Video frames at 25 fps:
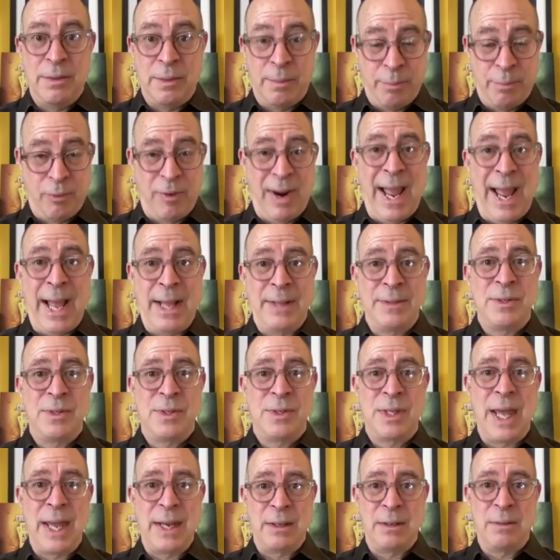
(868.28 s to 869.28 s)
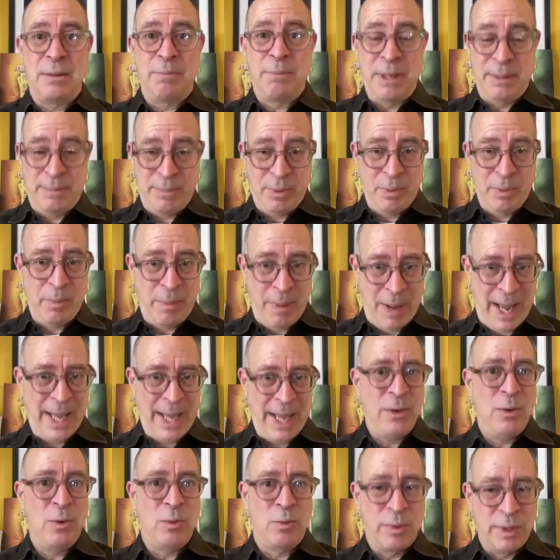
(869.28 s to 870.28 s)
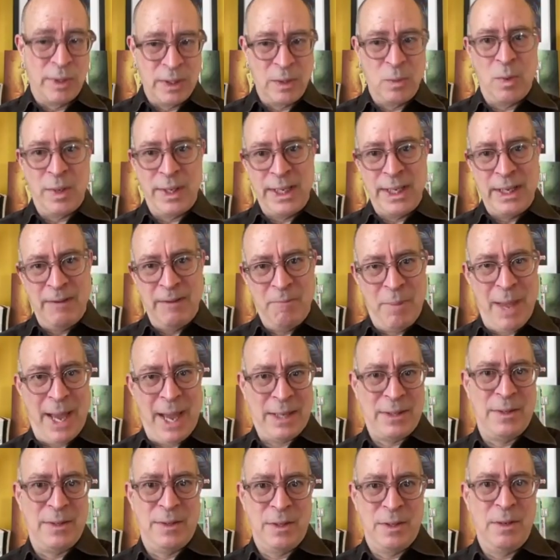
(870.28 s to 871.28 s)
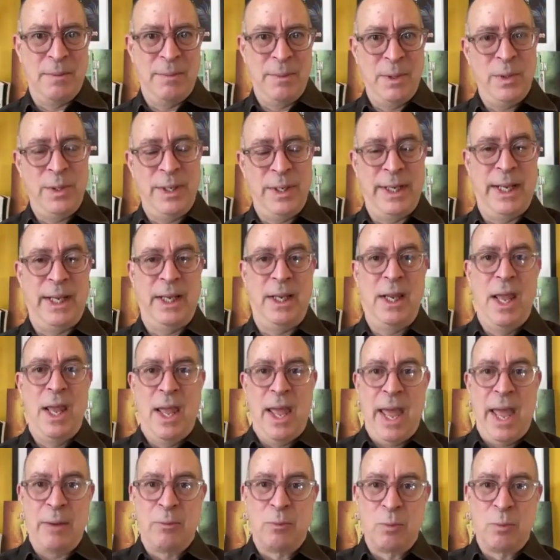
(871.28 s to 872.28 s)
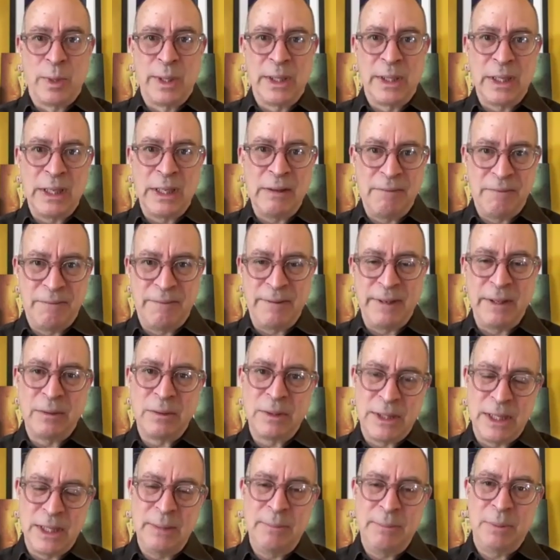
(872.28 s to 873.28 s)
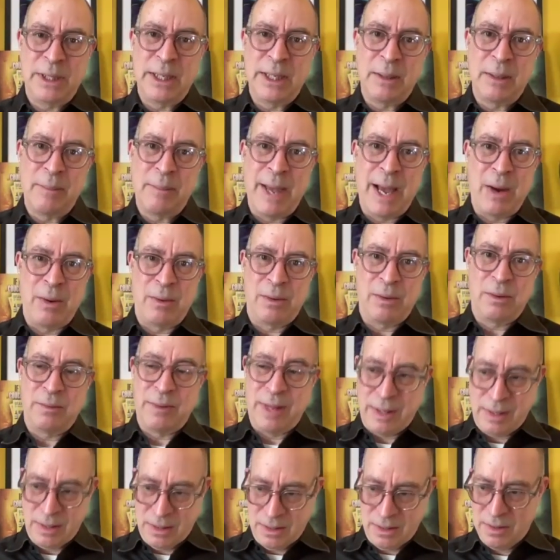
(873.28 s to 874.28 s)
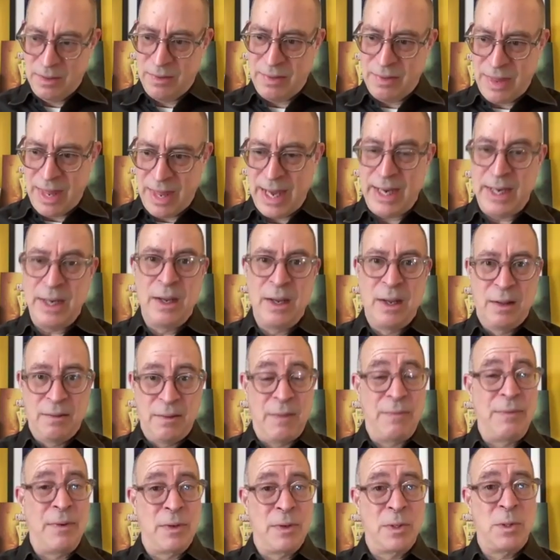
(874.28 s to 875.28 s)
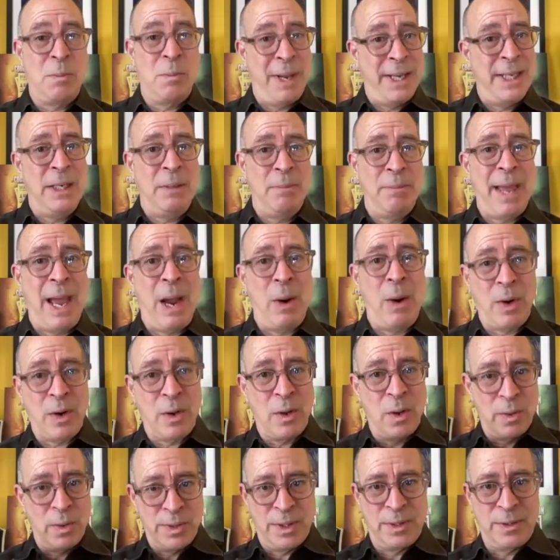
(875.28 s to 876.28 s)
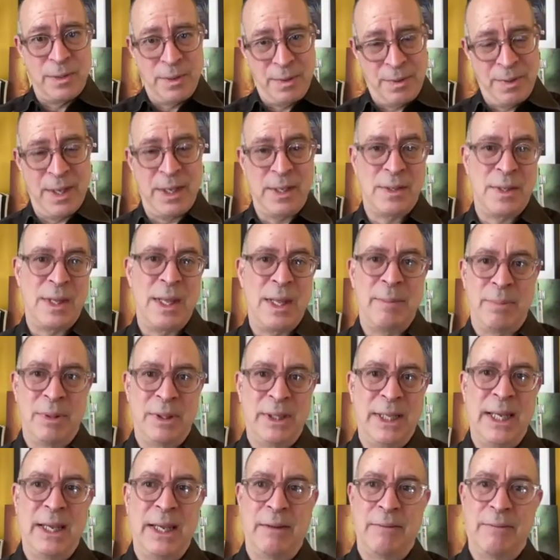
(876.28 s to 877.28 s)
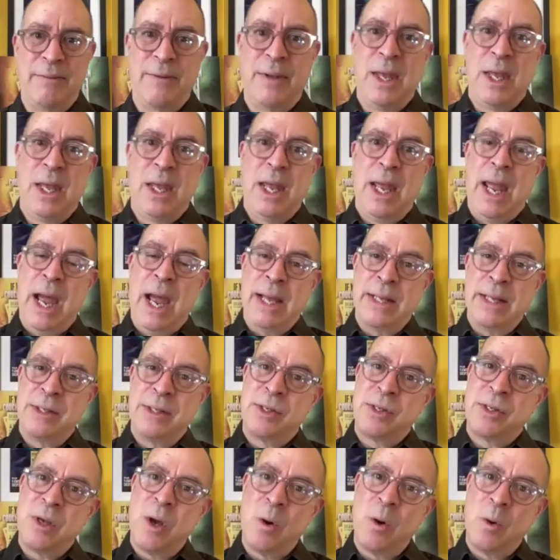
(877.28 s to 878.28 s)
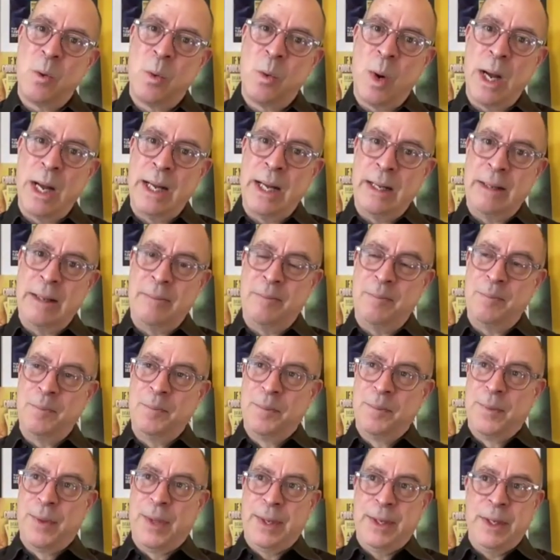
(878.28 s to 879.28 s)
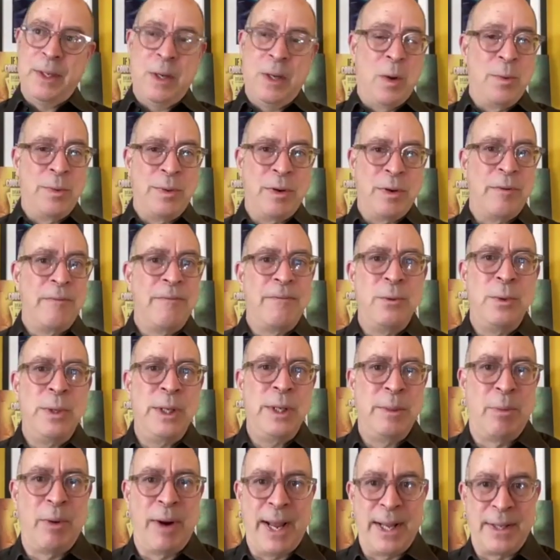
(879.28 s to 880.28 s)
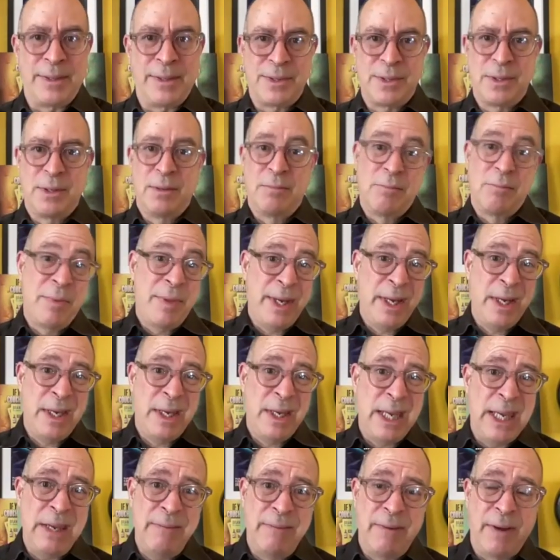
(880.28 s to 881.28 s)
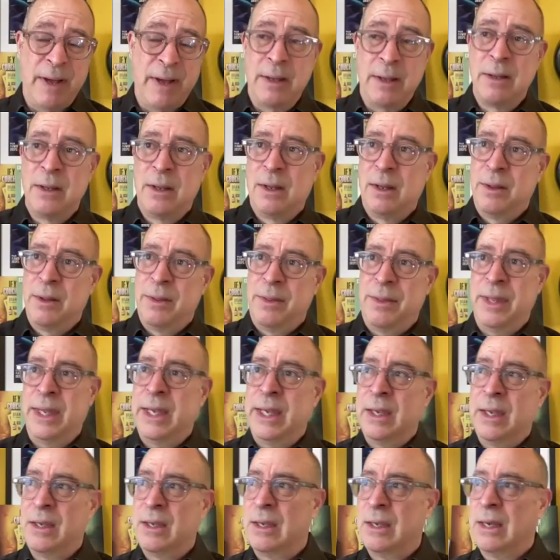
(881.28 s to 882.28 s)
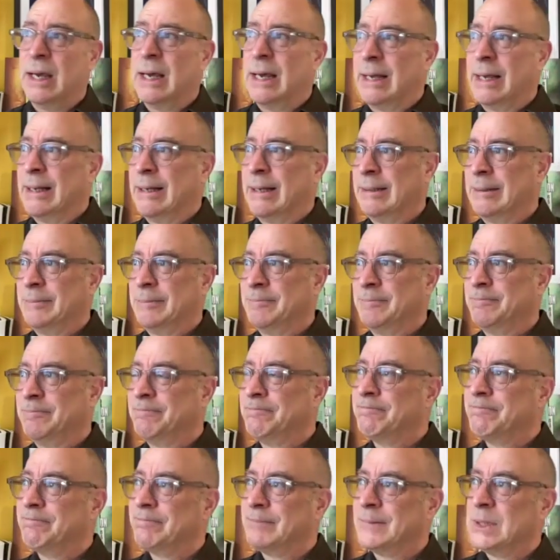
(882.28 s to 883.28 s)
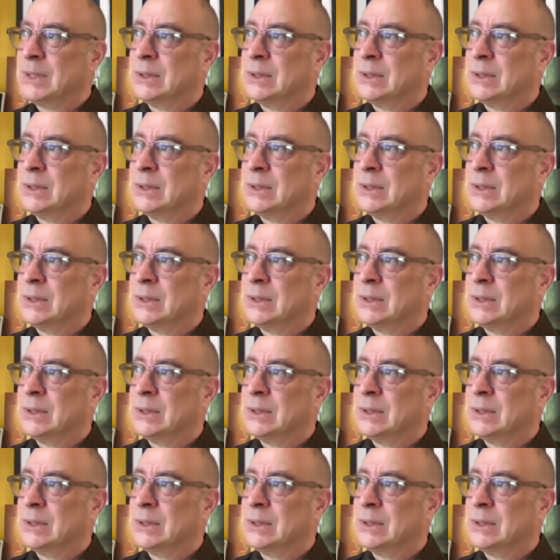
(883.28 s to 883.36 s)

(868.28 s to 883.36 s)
the brands that people buy who really want to give back to the community and really feel deeply about that their spending power goes into things they believe. And so you know, there are foodie brands. Think Kiva, think Can,